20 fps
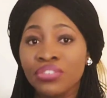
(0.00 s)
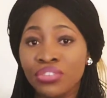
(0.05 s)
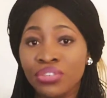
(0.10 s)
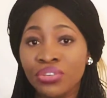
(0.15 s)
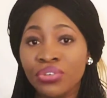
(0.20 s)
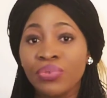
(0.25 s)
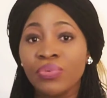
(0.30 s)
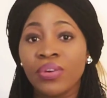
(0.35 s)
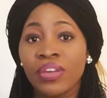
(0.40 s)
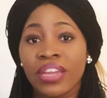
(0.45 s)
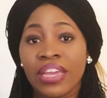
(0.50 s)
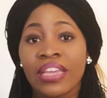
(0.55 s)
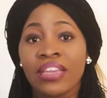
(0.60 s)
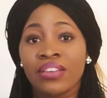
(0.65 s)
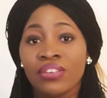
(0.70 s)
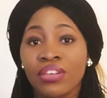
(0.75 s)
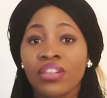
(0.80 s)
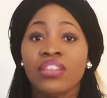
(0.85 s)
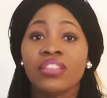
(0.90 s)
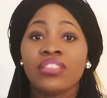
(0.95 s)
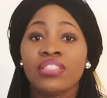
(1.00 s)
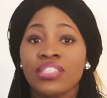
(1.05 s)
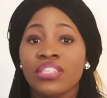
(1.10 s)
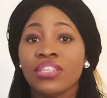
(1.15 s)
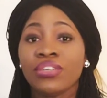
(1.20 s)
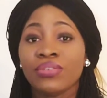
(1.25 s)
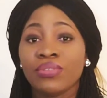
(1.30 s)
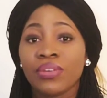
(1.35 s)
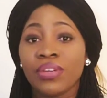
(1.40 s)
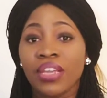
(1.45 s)
do what I could
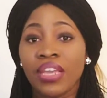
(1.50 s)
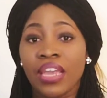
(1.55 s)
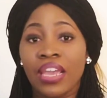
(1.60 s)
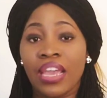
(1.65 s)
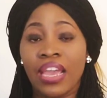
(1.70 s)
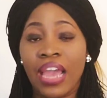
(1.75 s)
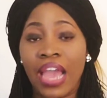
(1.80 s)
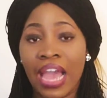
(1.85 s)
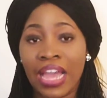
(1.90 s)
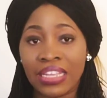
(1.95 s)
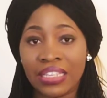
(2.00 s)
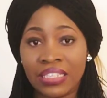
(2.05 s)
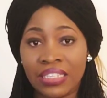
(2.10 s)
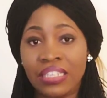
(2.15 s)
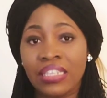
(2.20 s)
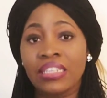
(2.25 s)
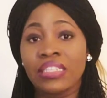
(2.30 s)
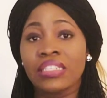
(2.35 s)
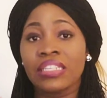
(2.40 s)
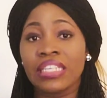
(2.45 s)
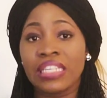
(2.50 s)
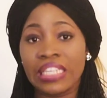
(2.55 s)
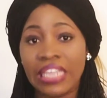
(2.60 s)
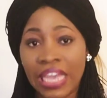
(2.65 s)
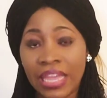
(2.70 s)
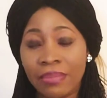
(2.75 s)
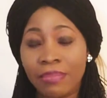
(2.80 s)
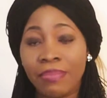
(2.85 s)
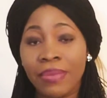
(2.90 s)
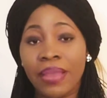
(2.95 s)
do, as in
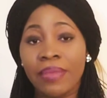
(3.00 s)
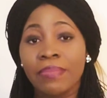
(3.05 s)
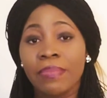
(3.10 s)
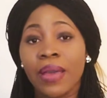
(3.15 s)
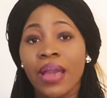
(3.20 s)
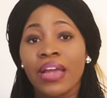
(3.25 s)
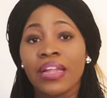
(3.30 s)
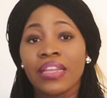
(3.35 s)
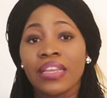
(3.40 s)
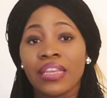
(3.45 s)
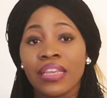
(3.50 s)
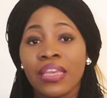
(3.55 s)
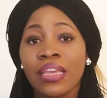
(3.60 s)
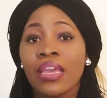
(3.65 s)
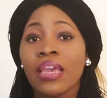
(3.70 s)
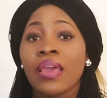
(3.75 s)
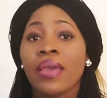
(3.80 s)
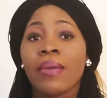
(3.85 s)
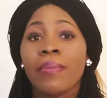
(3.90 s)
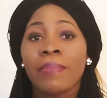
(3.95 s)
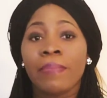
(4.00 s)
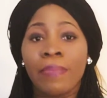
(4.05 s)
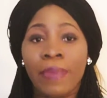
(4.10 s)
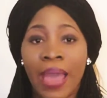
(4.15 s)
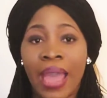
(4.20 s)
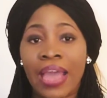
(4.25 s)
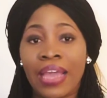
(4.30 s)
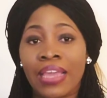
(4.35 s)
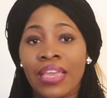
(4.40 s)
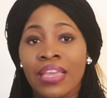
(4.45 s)
get my body
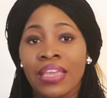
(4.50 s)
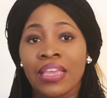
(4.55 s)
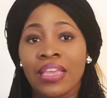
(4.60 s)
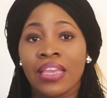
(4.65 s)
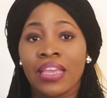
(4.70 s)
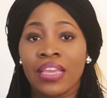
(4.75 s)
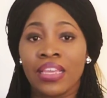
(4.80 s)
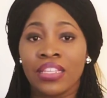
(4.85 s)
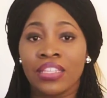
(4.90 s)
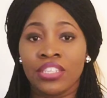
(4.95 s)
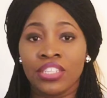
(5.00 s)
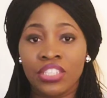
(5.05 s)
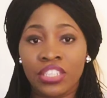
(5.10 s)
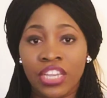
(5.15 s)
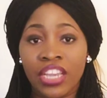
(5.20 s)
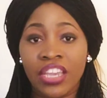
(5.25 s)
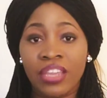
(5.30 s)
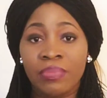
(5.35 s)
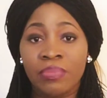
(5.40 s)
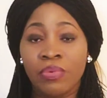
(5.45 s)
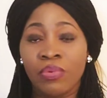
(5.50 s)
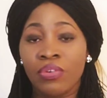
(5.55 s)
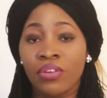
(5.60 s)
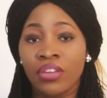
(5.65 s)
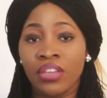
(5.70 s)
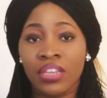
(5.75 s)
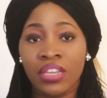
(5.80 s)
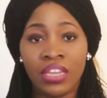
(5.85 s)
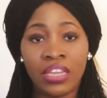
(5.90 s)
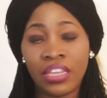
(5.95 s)
back in shape, or
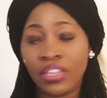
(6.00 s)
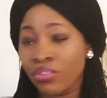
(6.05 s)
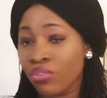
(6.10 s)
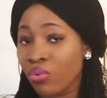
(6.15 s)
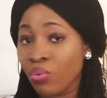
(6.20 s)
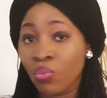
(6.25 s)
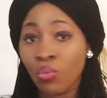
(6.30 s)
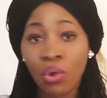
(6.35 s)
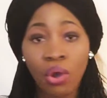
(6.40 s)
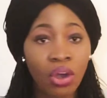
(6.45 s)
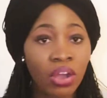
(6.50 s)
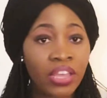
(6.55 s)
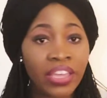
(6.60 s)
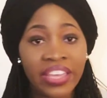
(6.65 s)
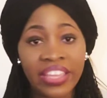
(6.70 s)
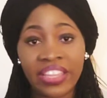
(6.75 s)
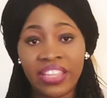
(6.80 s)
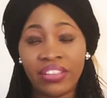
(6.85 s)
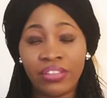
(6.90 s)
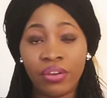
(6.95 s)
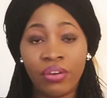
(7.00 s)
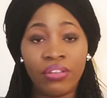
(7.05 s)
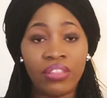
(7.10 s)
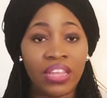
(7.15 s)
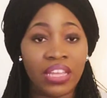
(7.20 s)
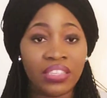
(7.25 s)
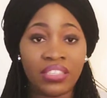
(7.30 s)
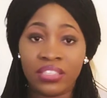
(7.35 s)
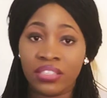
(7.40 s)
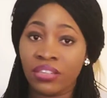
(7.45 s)
you know, walking and all
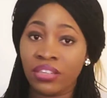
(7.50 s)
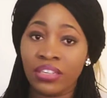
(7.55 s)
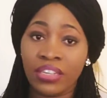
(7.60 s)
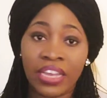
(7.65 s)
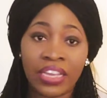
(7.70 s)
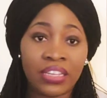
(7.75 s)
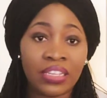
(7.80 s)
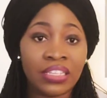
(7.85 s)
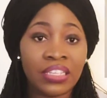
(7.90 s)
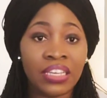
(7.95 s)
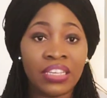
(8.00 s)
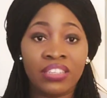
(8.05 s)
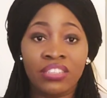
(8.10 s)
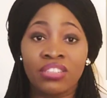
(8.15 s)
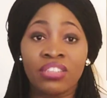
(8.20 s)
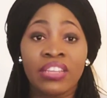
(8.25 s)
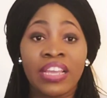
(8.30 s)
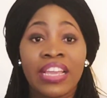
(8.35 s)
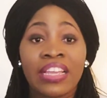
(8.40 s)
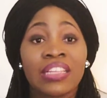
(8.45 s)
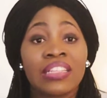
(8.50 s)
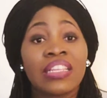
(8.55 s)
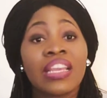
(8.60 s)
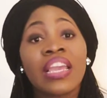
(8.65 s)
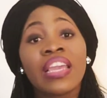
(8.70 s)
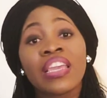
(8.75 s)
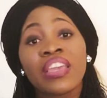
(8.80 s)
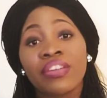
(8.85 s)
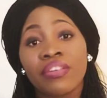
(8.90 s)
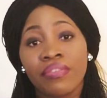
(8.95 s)
that, so that I could
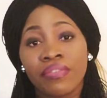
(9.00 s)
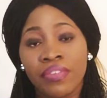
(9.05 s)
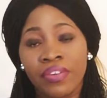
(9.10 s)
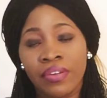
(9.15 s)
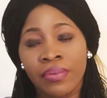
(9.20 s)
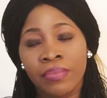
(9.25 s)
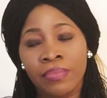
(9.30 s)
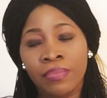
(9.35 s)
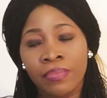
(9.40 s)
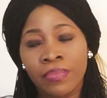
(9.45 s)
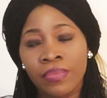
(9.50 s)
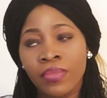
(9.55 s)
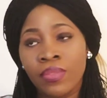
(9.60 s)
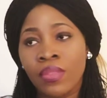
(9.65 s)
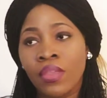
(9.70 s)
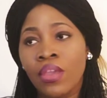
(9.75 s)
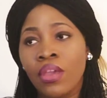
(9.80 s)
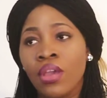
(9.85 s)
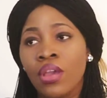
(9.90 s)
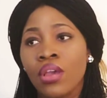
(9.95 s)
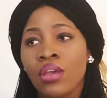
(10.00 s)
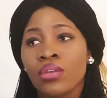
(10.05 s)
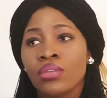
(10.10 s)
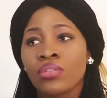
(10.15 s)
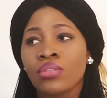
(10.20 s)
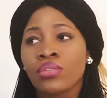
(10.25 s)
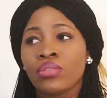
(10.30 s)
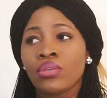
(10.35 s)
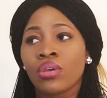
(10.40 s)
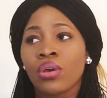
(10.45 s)
take care of him.
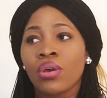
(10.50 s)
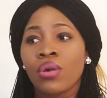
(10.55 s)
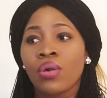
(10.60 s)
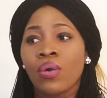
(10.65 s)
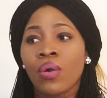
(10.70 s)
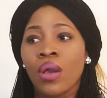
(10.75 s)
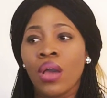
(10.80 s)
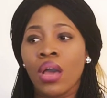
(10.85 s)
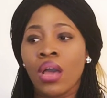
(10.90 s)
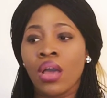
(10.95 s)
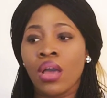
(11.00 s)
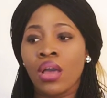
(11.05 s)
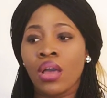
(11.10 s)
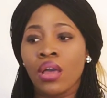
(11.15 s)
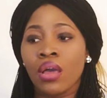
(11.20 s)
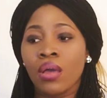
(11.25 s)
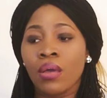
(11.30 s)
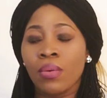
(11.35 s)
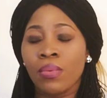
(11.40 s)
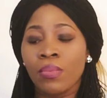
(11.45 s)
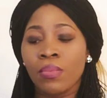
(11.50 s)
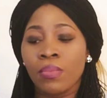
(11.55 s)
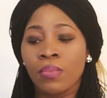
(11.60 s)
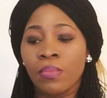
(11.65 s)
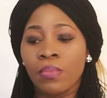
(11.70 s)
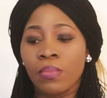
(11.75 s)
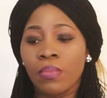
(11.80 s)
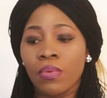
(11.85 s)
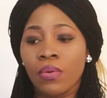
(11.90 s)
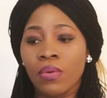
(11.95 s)
So
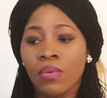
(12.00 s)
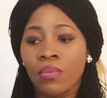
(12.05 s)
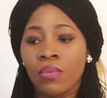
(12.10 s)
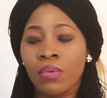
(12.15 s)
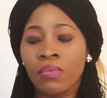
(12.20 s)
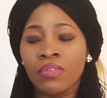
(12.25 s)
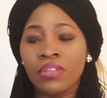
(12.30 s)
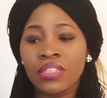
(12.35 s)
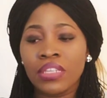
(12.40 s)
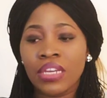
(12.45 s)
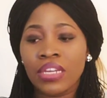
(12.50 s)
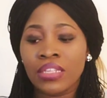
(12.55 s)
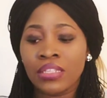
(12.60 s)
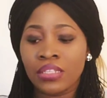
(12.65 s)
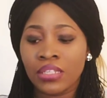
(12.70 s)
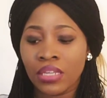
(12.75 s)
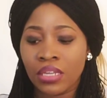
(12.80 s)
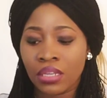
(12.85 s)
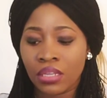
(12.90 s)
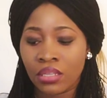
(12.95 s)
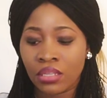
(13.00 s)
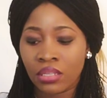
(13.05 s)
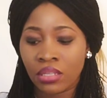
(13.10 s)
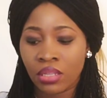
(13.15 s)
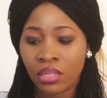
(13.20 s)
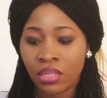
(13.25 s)
what was I saying?